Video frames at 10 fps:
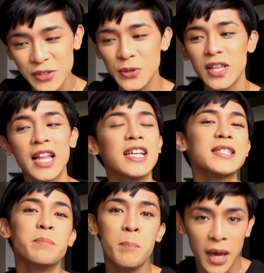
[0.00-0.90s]
so that
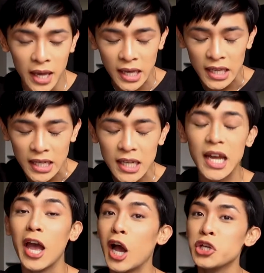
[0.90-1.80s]
has been
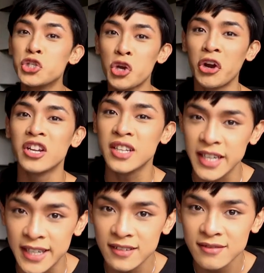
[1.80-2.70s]
a
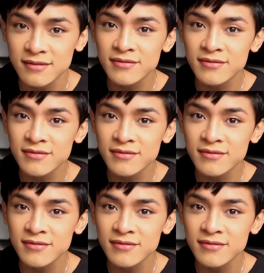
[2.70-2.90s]
journey.